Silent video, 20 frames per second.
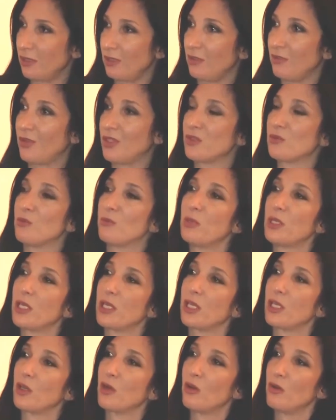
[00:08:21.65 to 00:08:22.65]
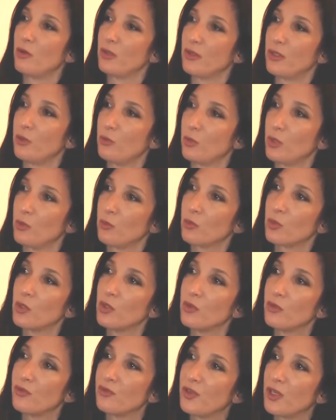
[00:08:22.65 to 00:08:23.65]
investment banking all within one
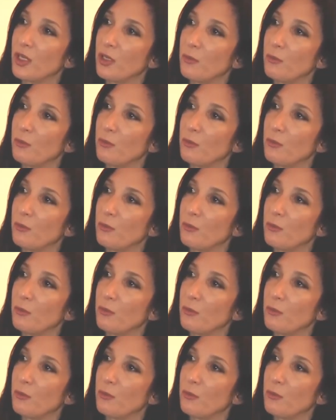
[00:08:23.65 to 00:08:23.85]
roof,